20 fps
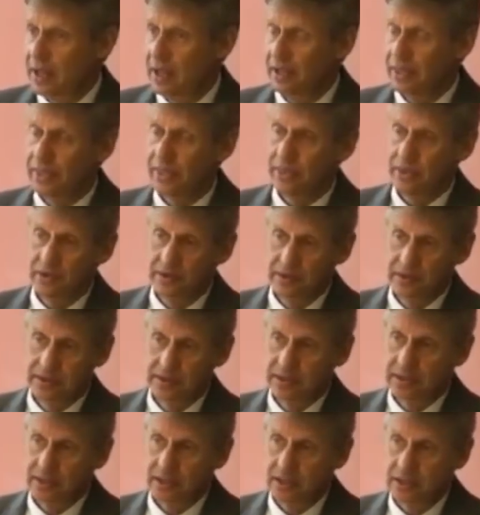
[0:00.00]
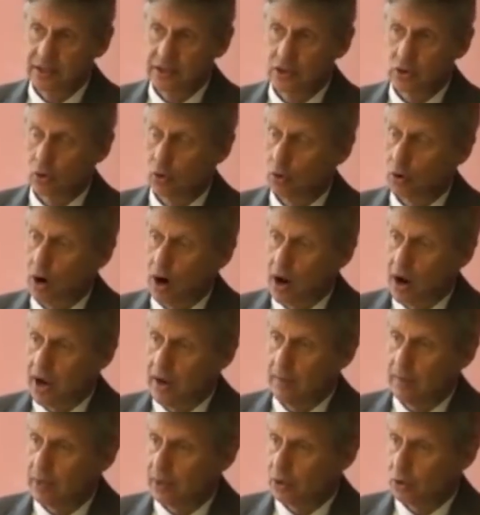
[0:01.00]
death, disease,
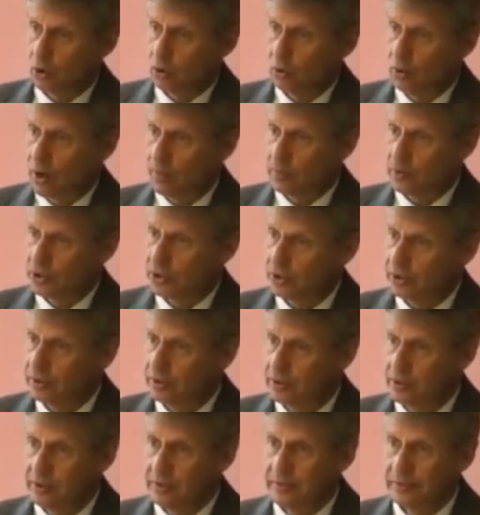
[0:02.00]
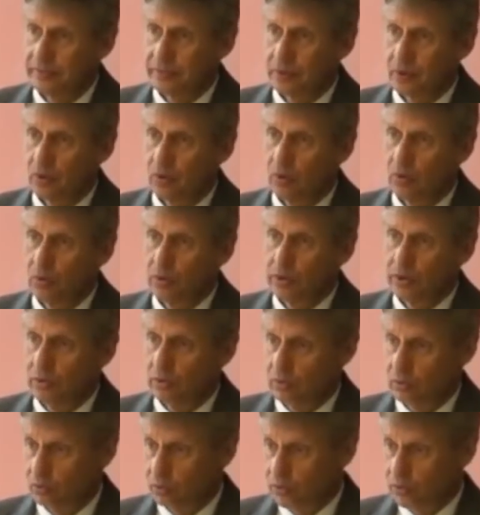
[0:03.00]
crime, and corruption. Well, when